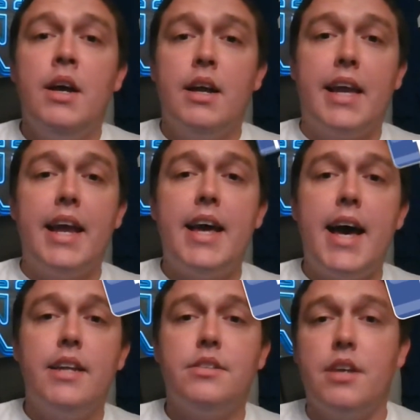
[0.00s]
get
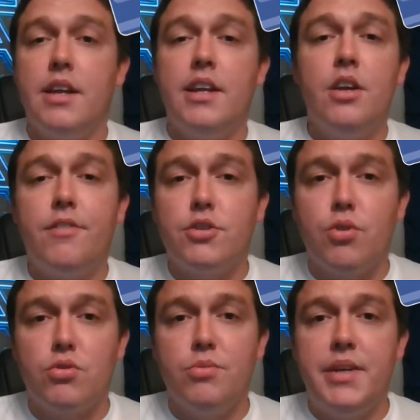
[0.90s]
at us on any of our
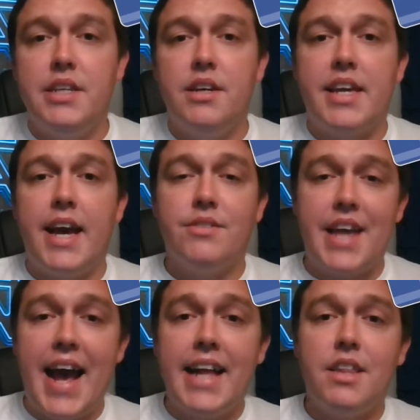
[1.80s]
social media
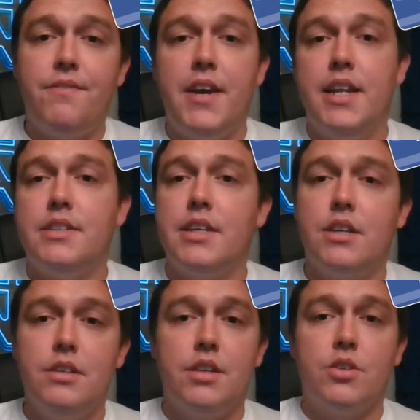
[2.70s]
accounts at the Fantasy
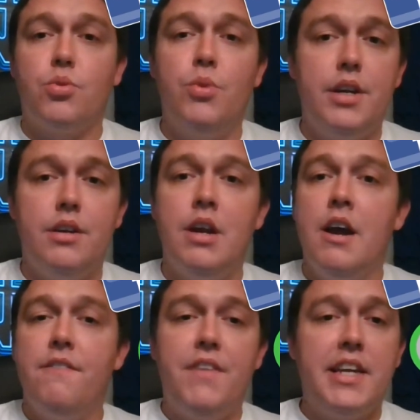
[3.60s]
Goods on Twitter,
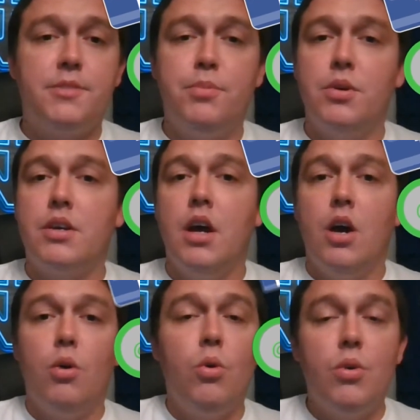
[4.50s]
Facebook,
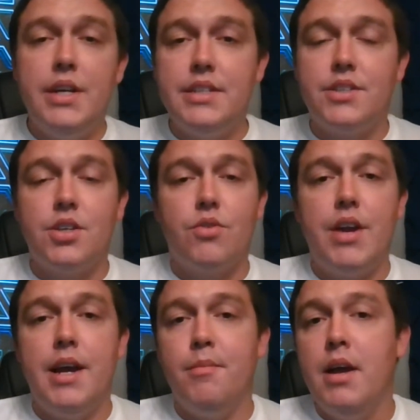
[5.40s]
or
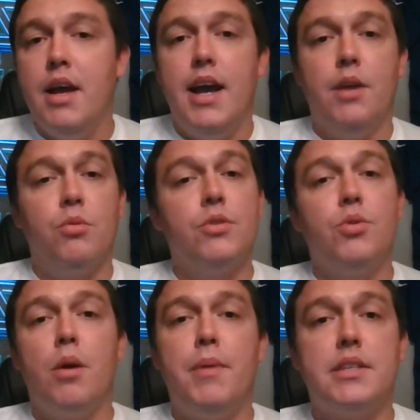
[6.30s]
Instagram. And we'll
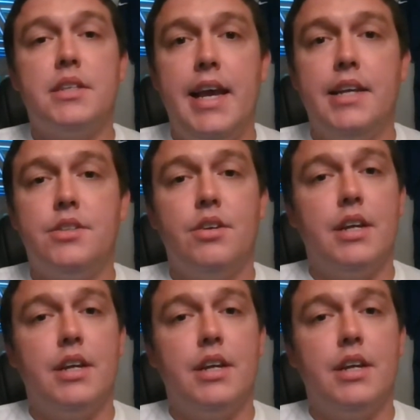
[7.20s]
do our best to answer and